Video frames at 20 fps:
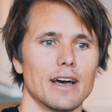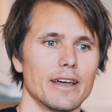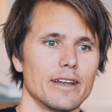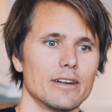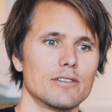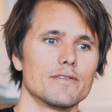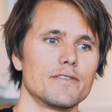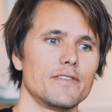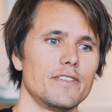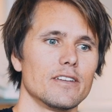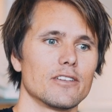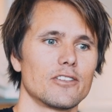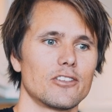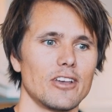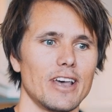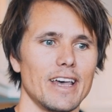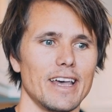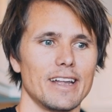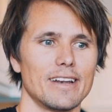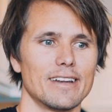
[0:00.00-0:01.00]
I don't feel
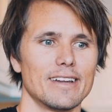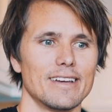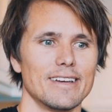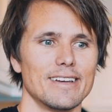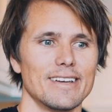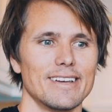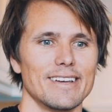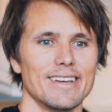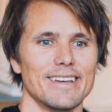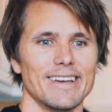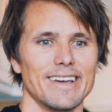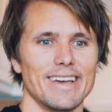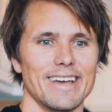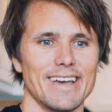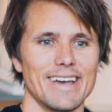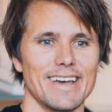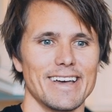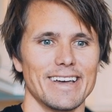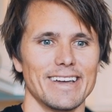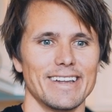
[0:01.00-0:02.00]
sane,
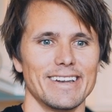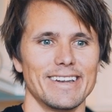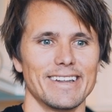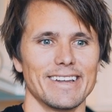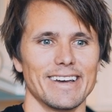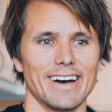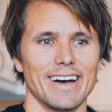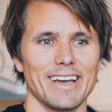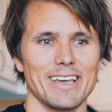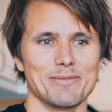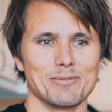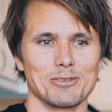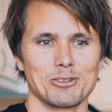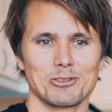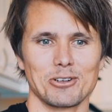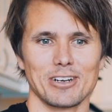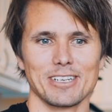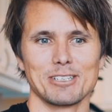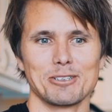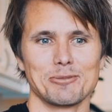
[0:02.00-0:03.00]
and I am
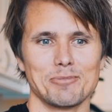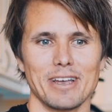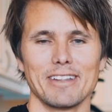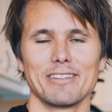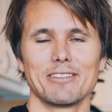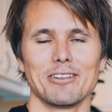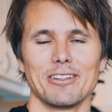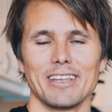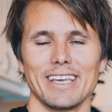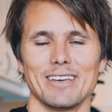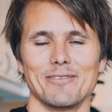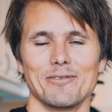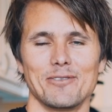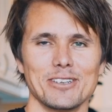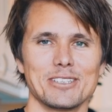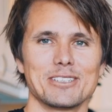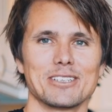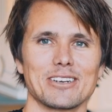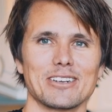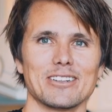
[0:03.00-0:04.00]
stressed mentally and
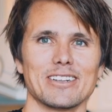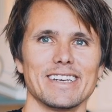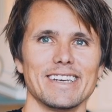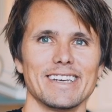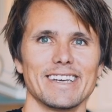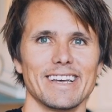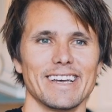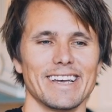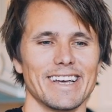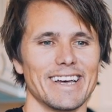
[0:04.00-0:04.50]
physically.